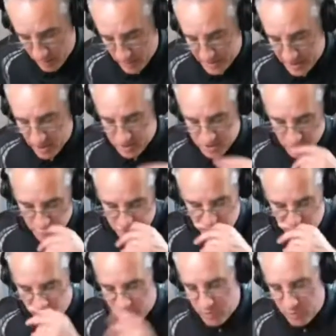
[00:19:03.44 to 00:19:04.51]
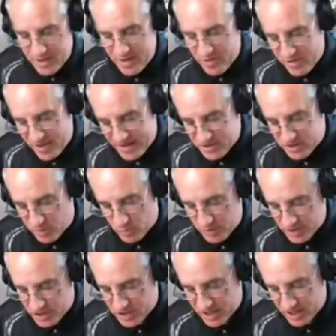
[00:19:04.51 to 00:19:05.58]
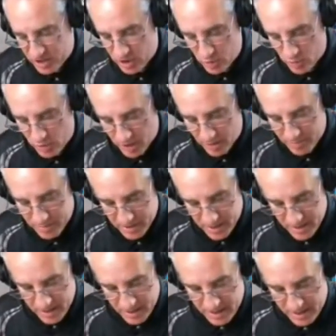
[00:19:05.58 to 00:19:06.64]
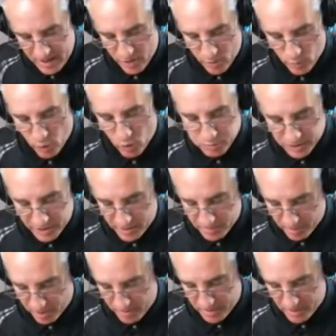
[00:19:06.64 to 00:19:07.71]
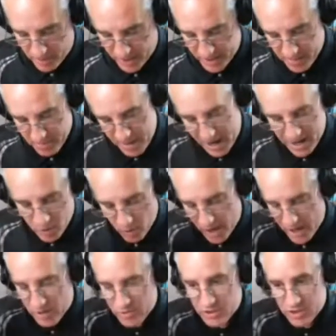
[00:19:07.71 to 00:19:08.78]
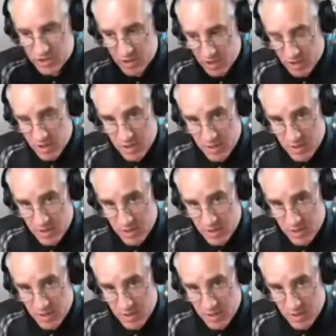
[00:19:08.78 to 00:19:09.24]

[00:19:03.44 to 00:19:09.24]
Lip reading: there we go. So those are the 3 things that really set you up in the role play department, right? Backgrounds,